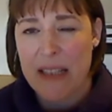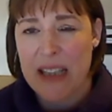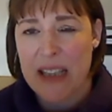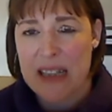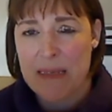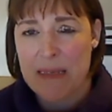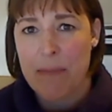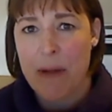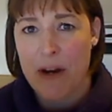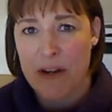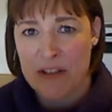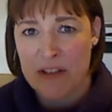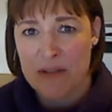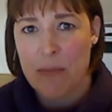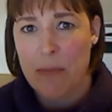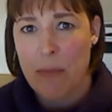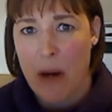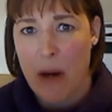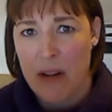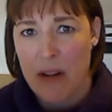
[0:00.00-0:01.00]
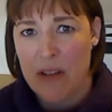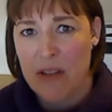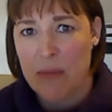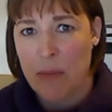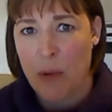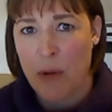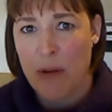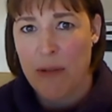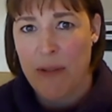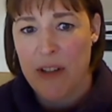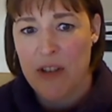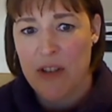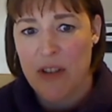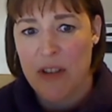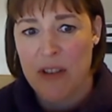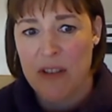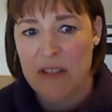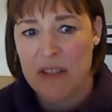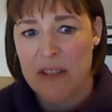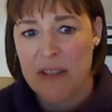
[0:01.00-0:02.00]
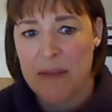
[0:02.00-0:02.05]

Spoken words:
So it's much, much more efficient.